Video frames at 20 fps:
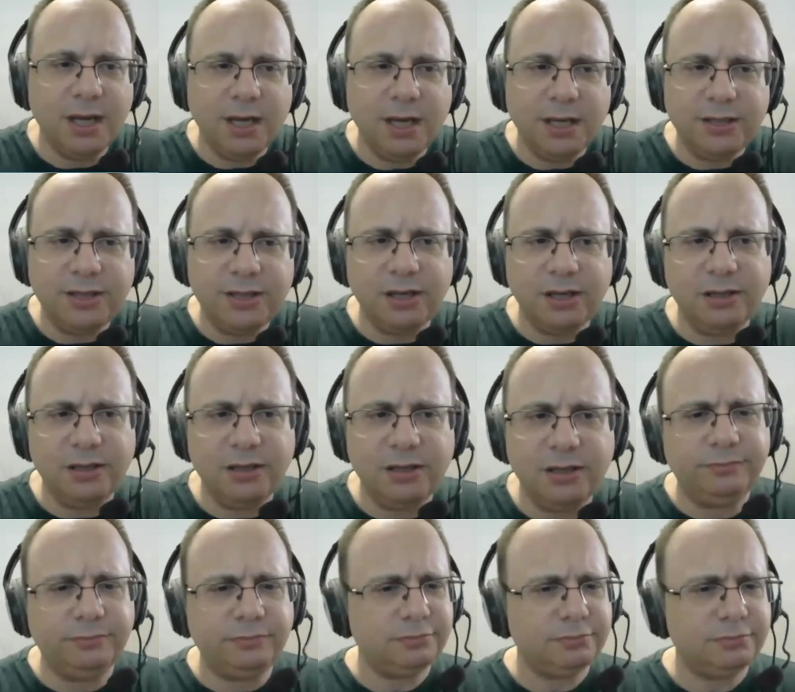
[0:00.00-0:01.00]

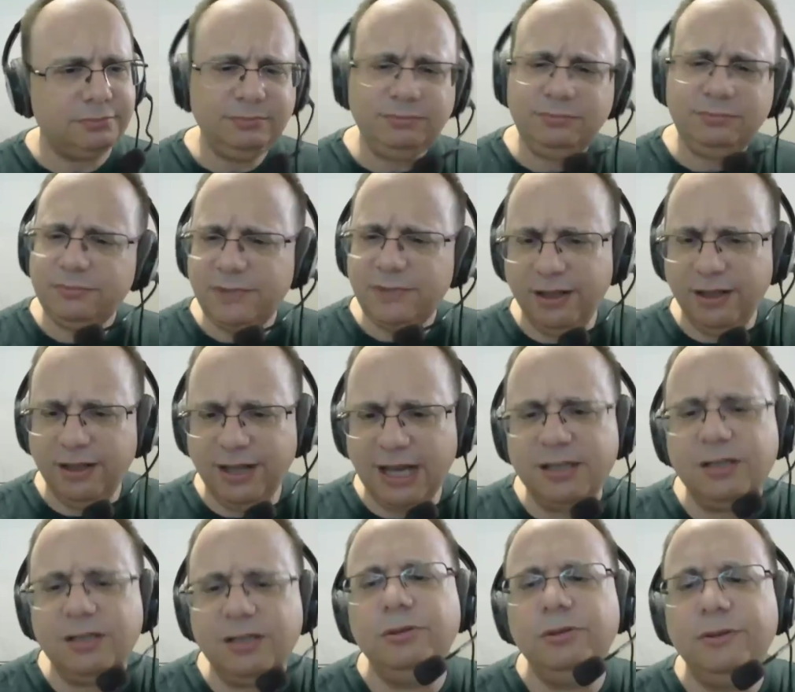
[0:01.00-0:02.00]
So
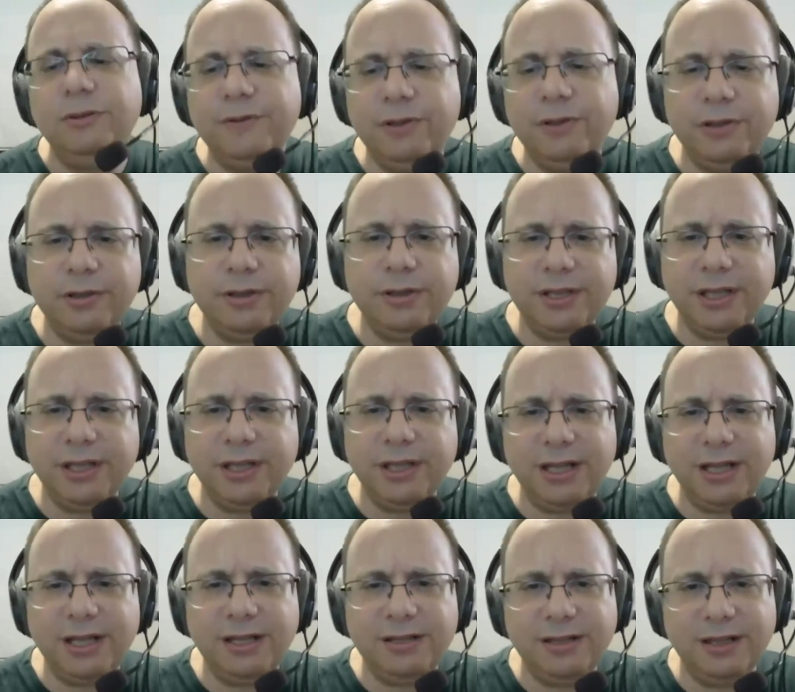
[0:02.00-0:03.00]
that's cool, of course. And
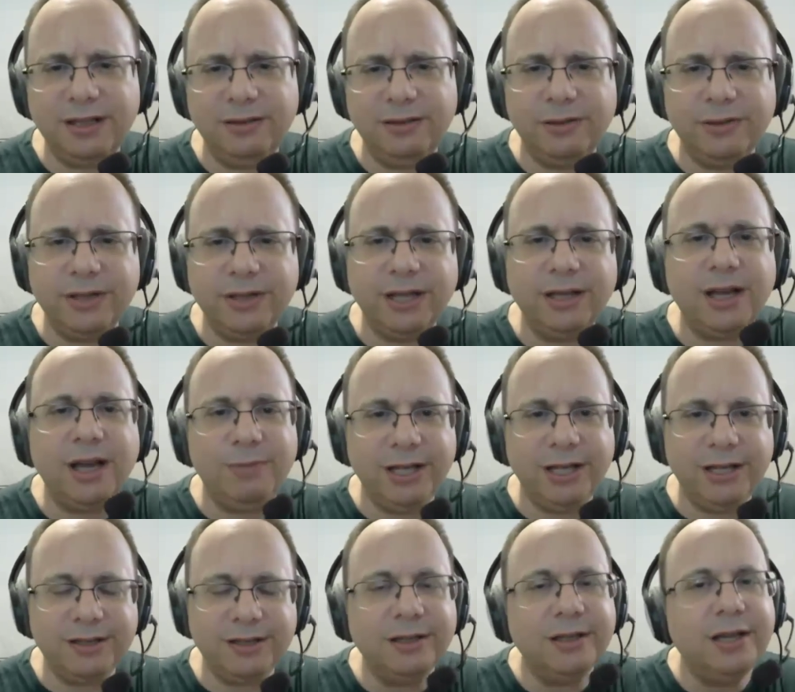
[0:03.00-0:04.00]
I said, okay, I'm
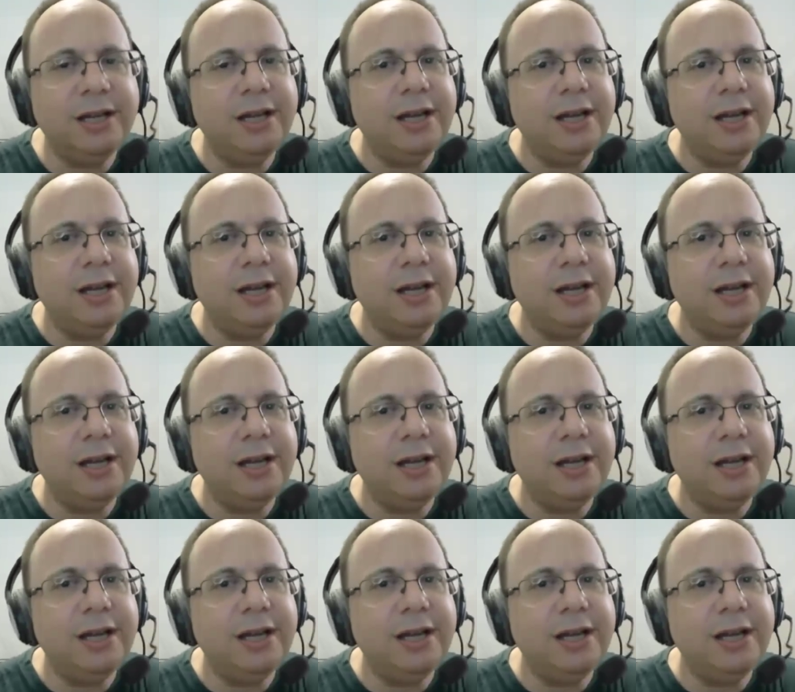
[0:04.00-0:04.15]
lazy.